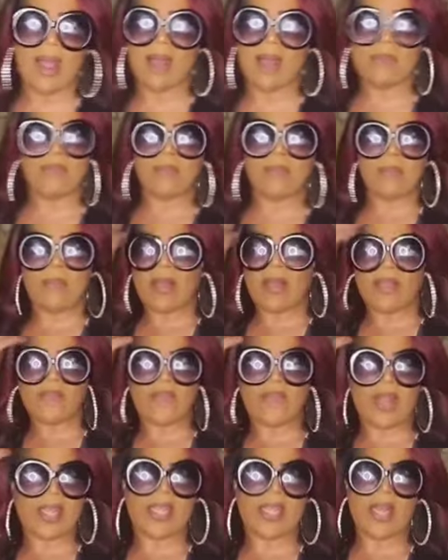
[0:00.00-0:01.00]
uh,
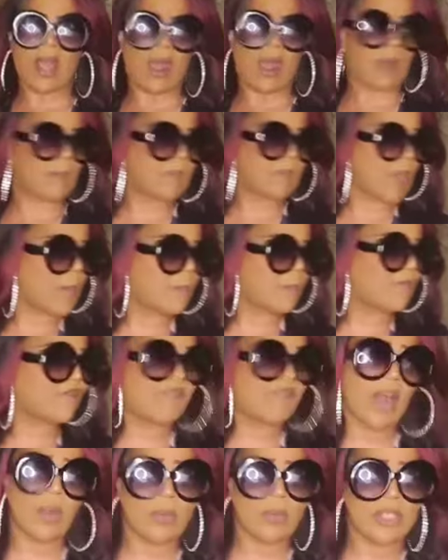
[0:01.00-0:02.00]
motherfucking um
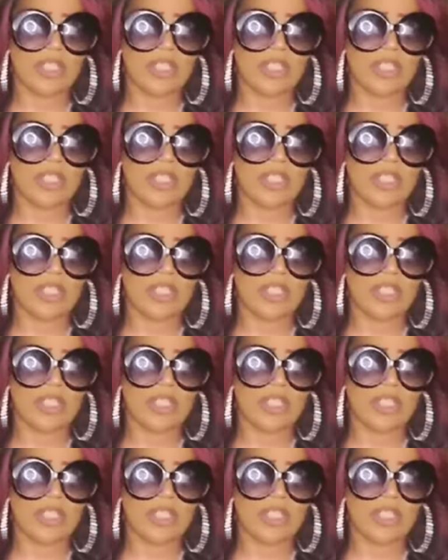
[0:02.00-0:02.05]
fuck